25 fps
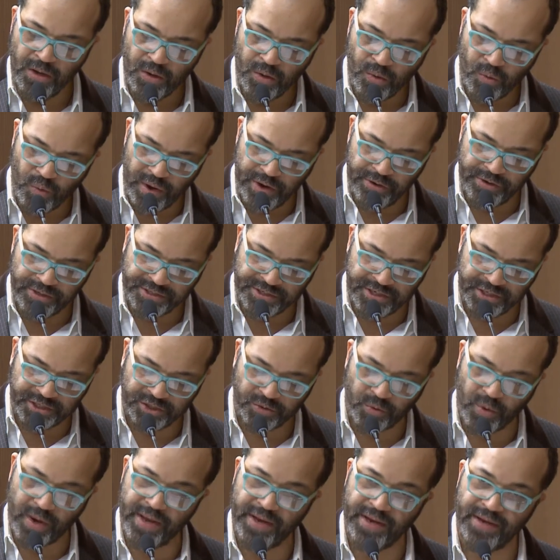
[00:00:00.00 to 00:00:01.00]
where is
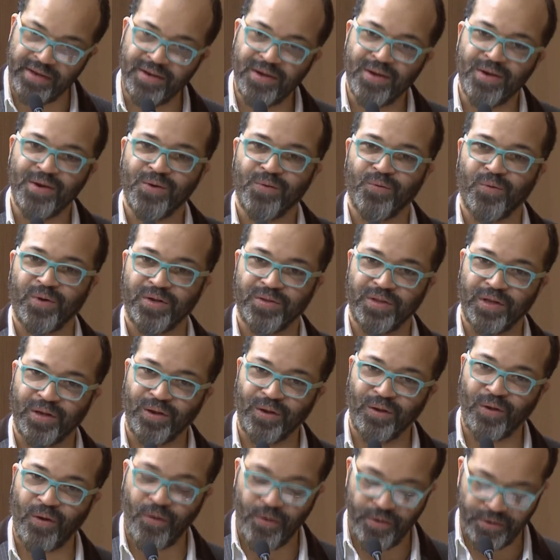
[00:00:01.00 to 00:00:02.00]
situated one of the
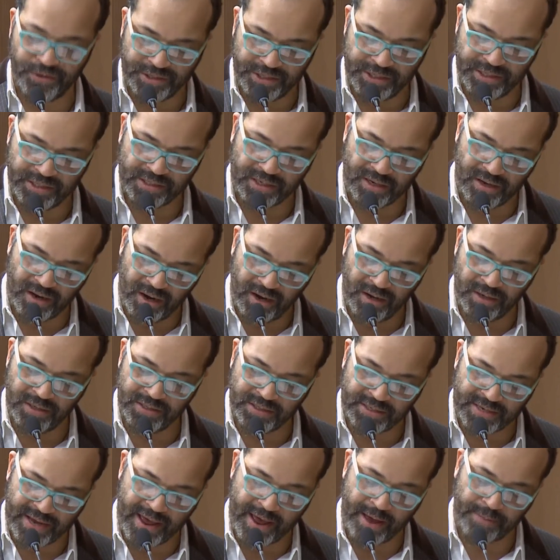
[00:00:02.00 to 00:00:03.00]
largest
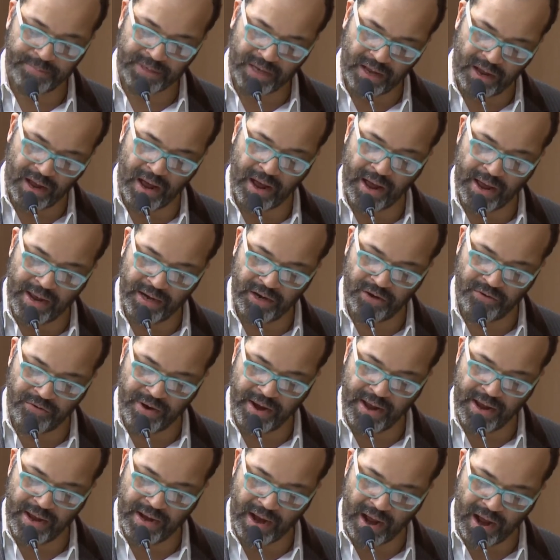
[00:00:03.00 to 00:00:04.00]
untapped
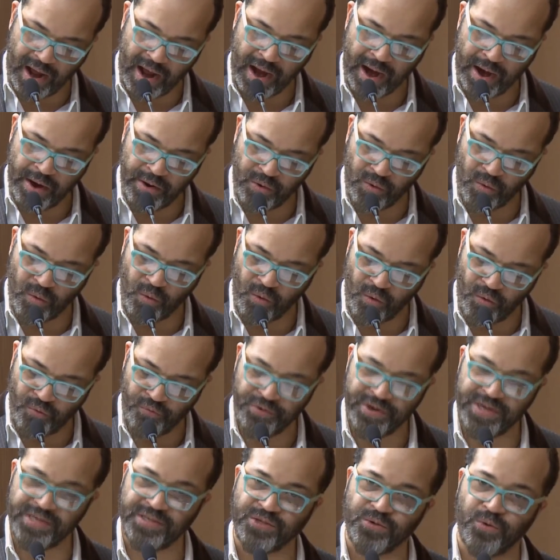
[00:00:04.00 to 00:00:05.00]
high-grade iron ore
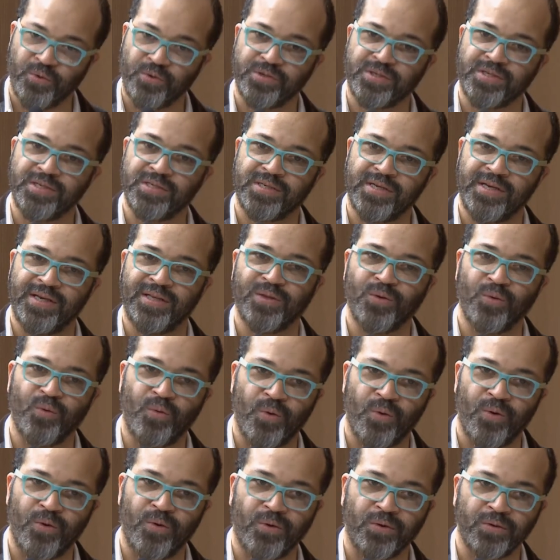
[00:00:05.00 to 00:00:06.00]
resources in the
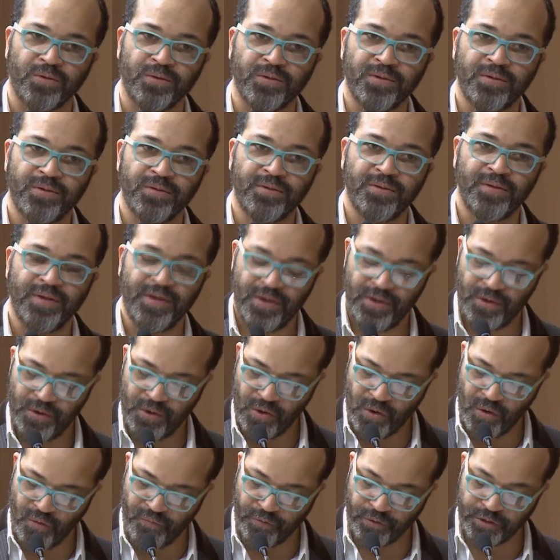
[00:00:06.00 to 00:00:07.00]
world.
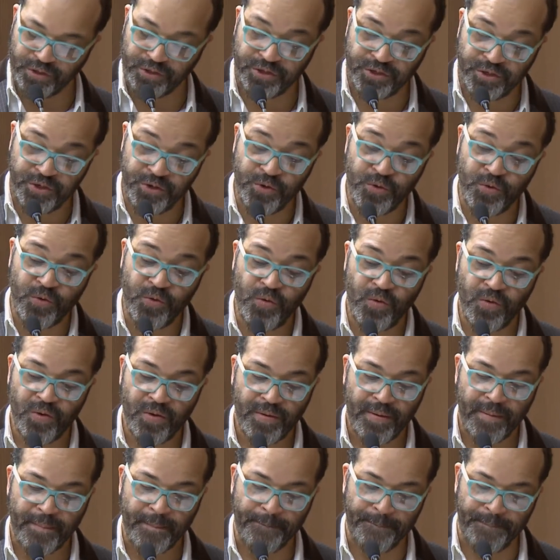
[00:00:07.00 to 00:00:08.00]
Over 2
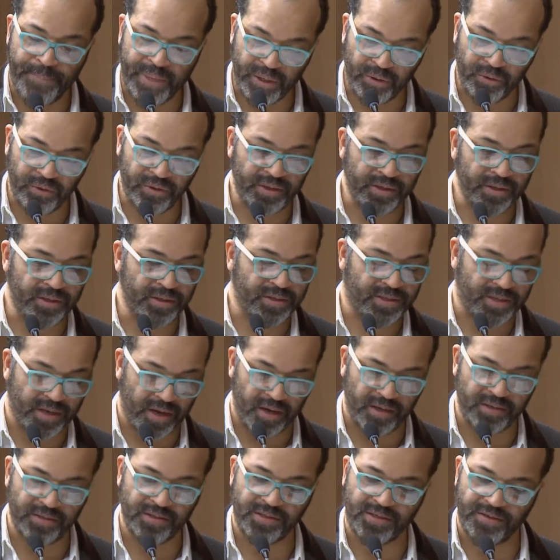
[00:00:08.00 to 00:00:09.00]
billion
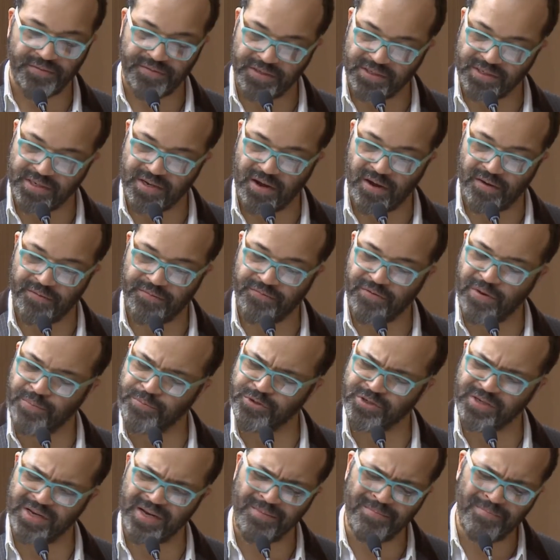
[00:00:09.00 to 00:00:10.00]
tons of the stuff,
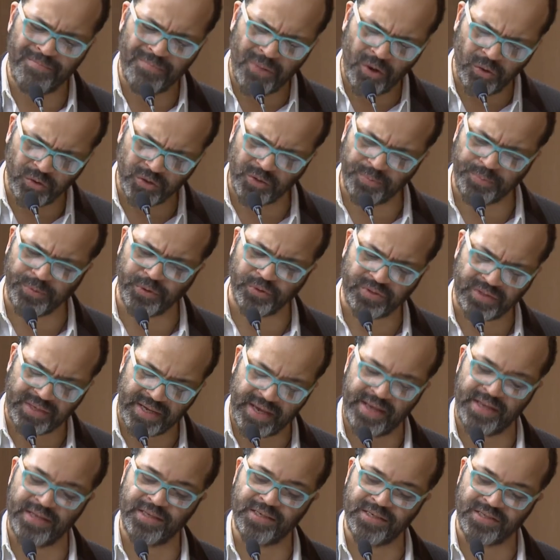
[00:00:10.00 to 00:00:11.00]
representing multiple
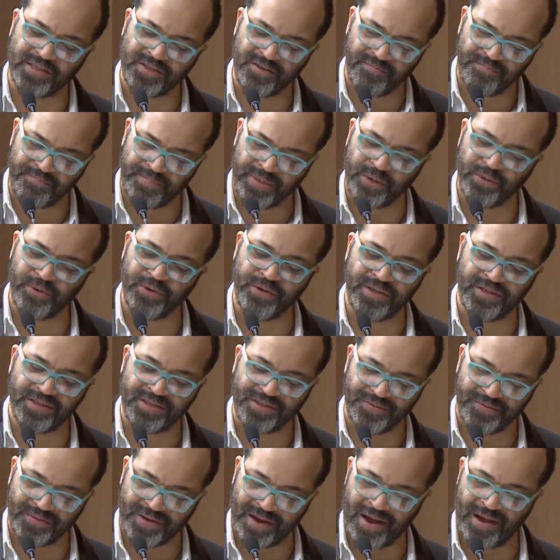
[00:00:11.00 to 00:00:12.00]
tens of
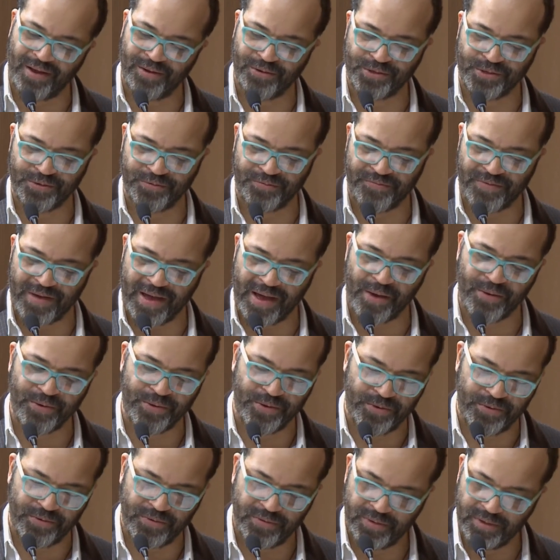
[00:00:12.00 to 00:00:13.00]
billions of dollars of
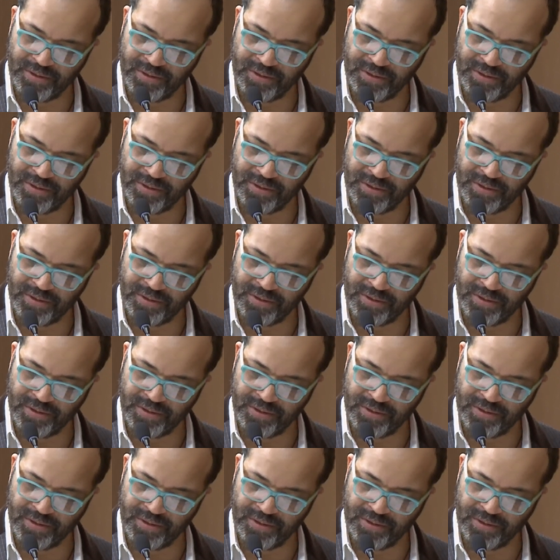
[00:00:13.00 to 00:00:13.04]
value,